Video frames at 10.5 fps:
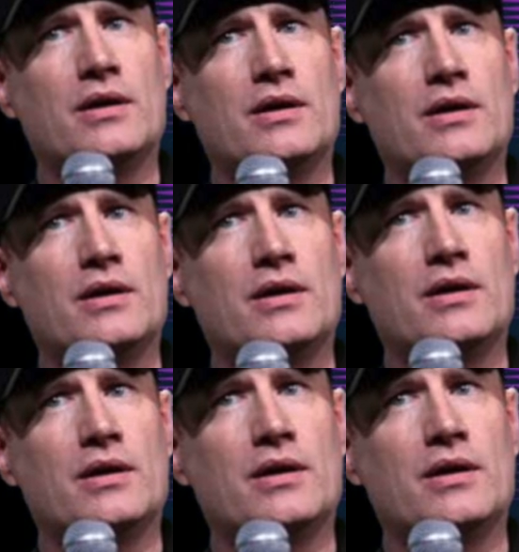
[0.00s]

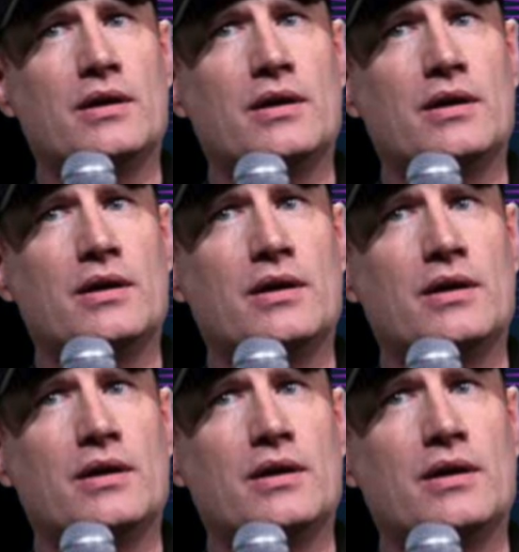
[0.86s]

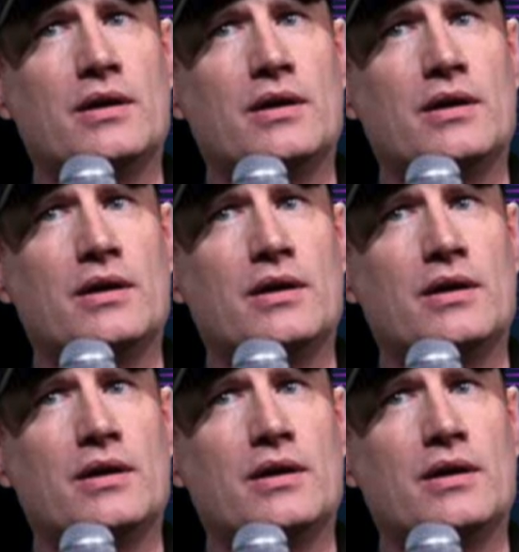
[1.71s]

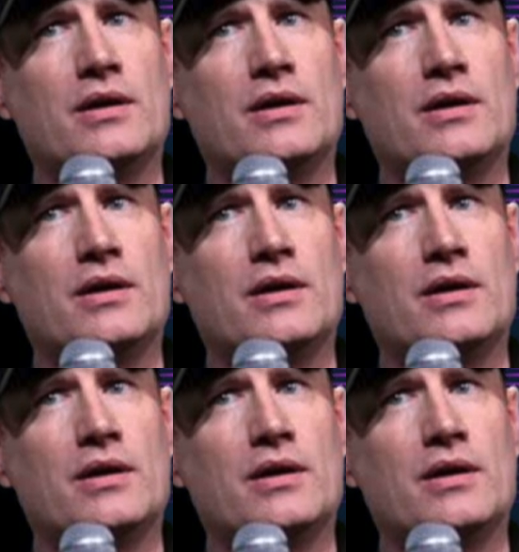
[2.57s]
[no speech]